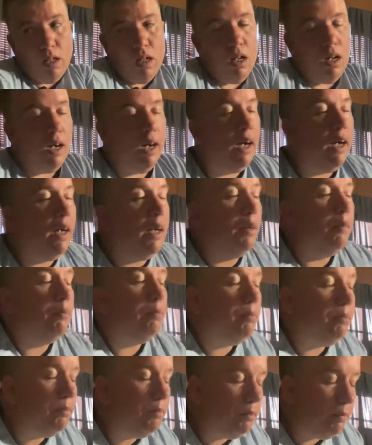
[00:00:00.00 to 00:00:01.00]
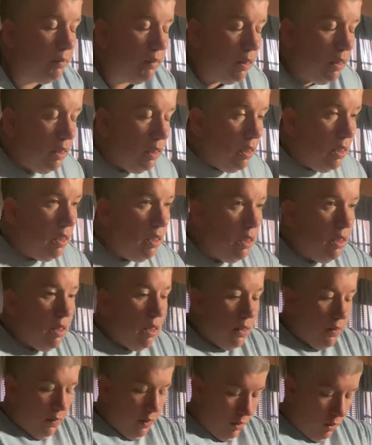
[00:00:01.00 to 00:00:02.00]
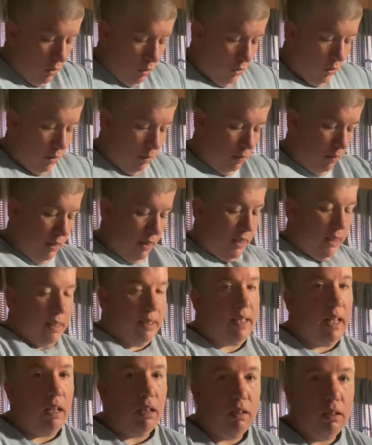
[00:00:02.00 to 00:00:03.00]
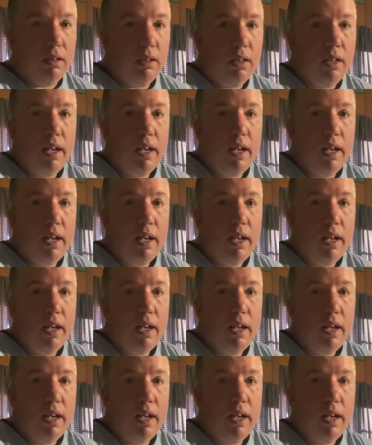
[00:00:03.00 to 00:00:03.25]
the local community center.